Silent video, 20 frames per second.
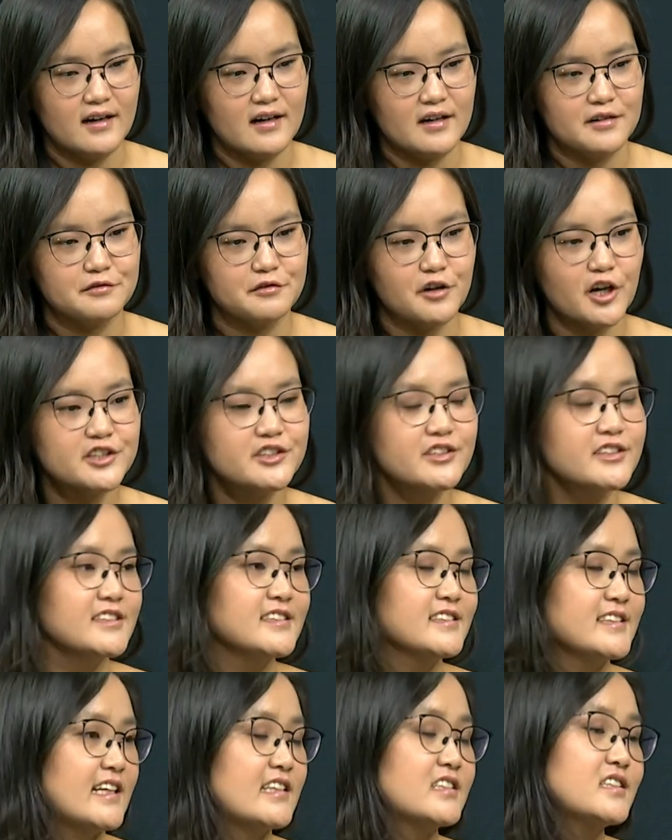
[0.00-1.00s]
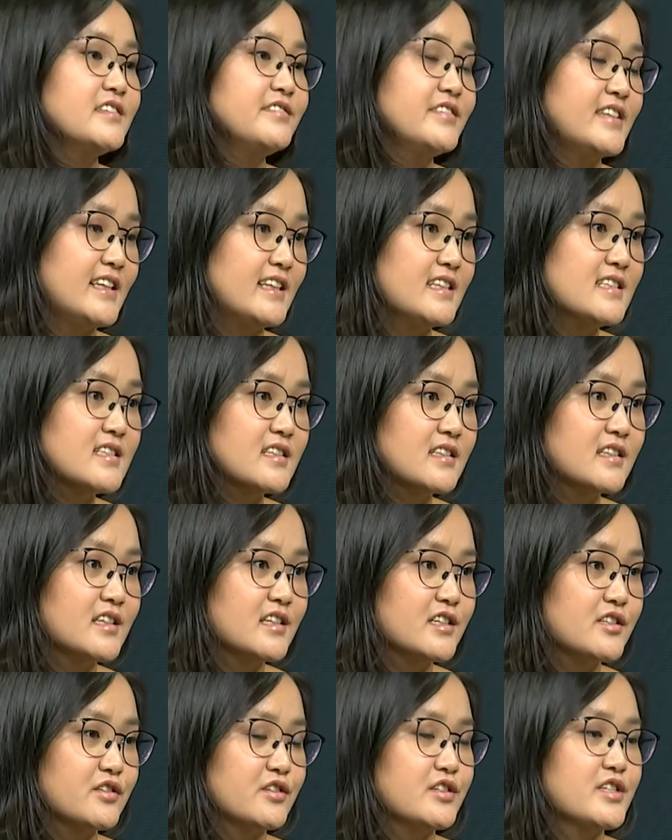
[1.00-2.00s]
fraudulent activities
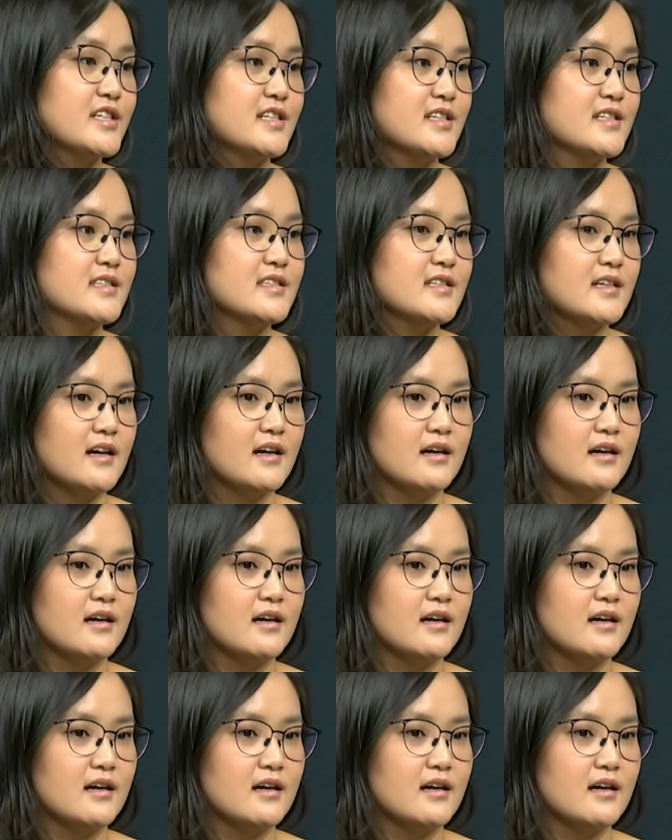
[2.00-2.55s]
such as